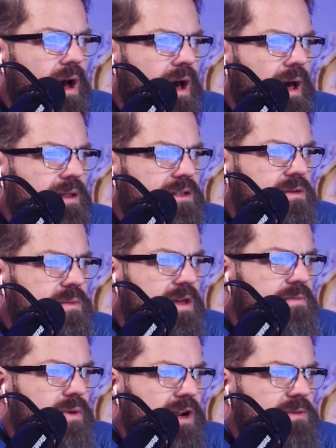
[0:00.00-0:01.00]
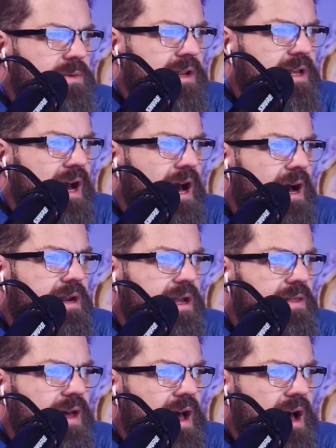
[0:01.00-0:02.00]
Alan Smith, praise be to God
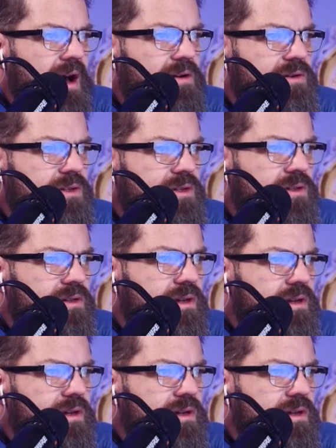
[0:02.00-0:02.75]
in the house.